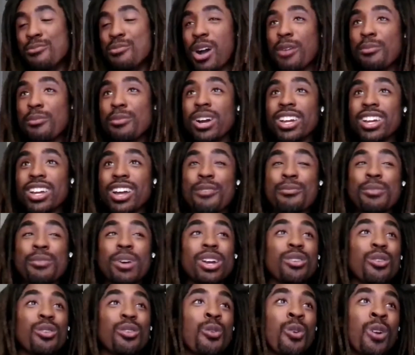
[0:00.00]
I
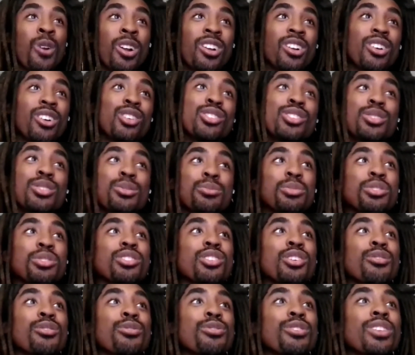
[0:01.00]
might work on some
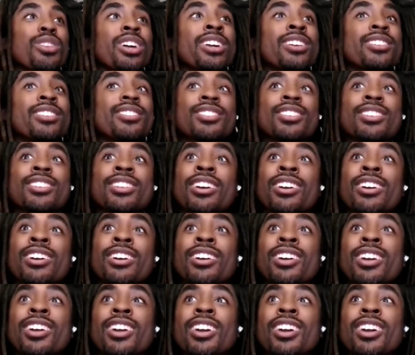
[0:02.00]
stuff late today.